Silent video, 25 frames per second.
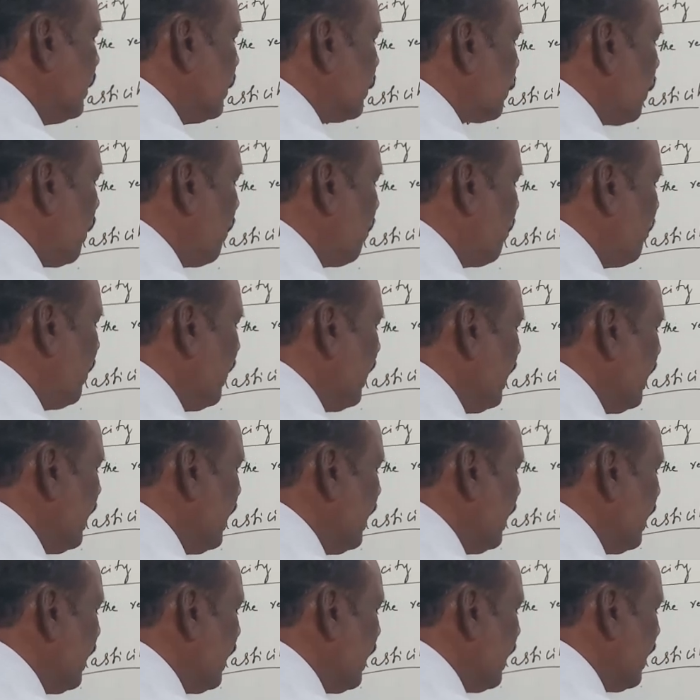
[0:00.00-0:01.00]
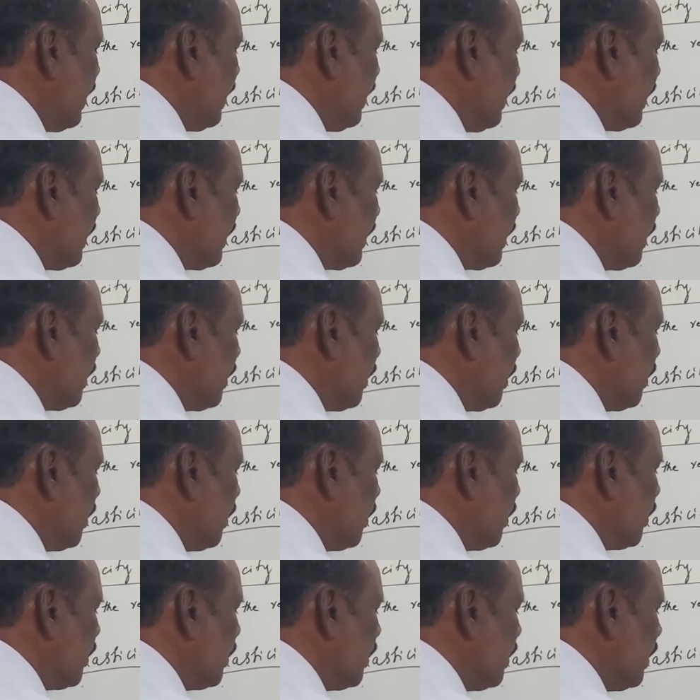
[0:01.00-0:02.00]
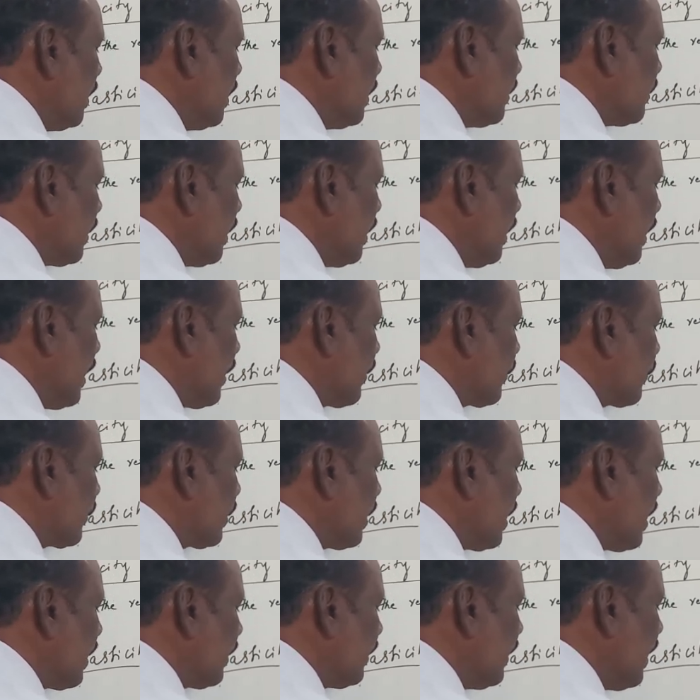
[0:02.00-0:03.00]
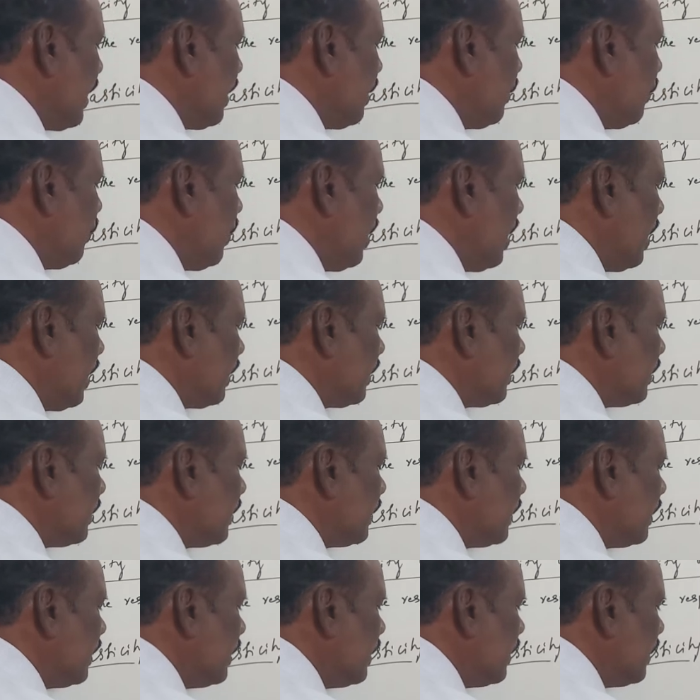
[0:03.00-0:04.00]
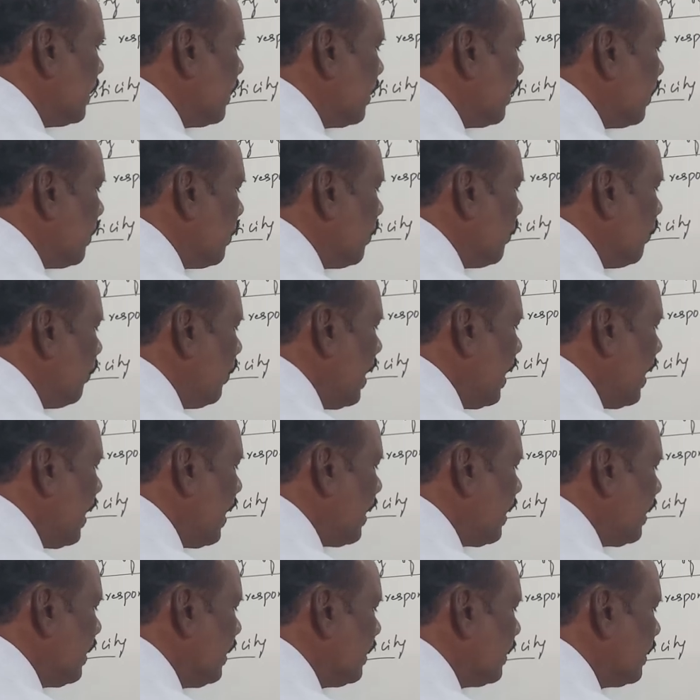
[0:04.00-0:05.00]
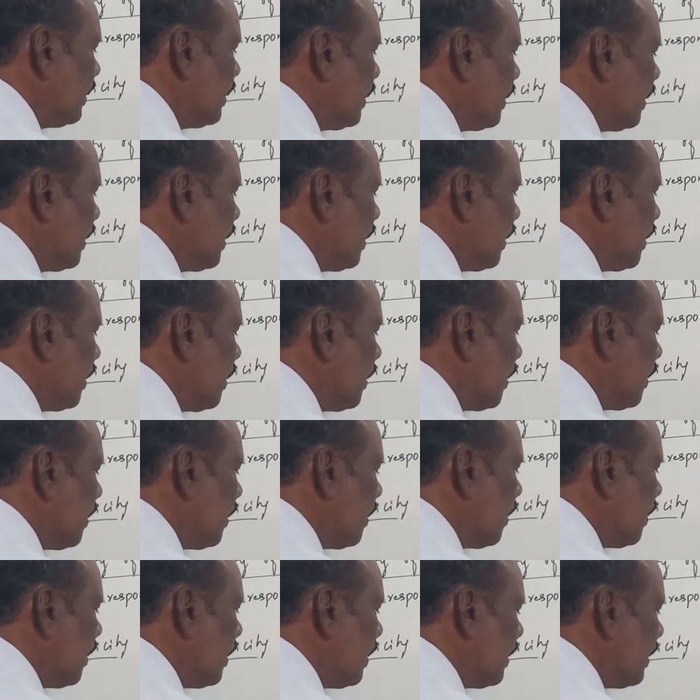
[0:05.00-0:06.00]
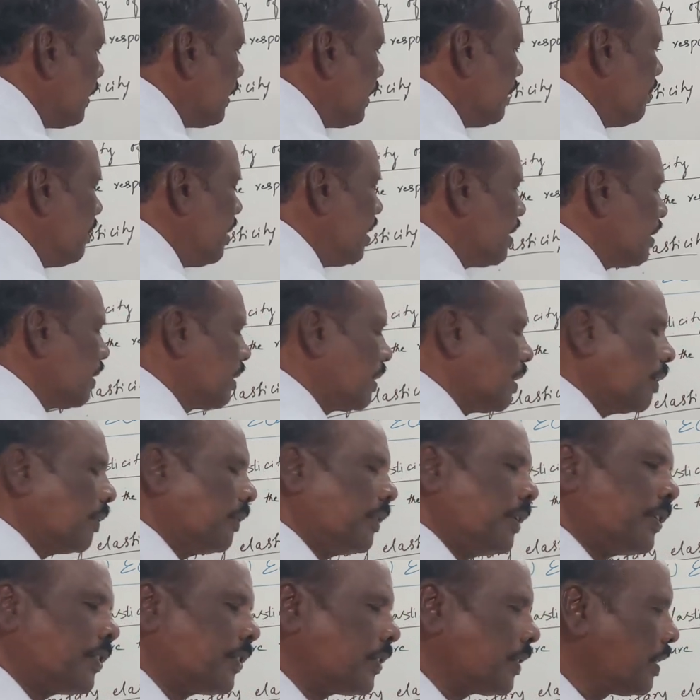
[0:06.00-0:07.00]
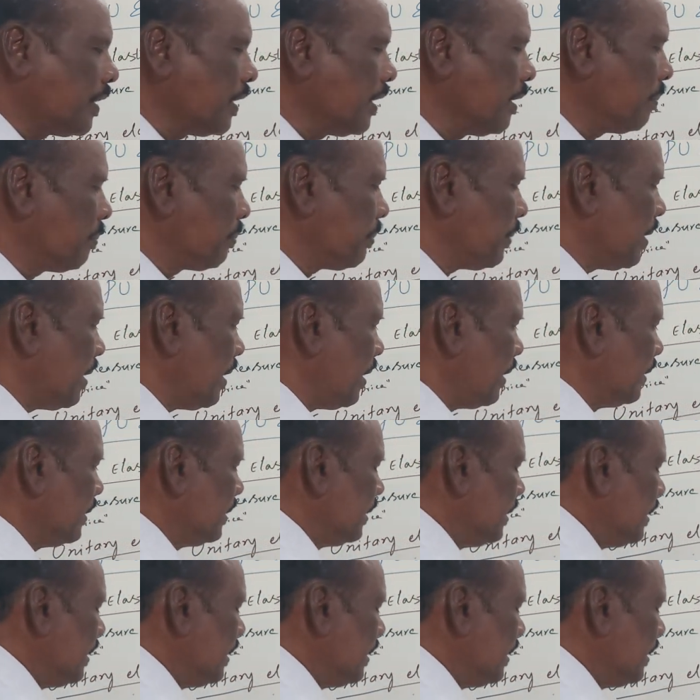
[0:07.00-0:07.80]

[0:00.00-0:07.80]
So PED is lesser than 1, where demand curve is steeper.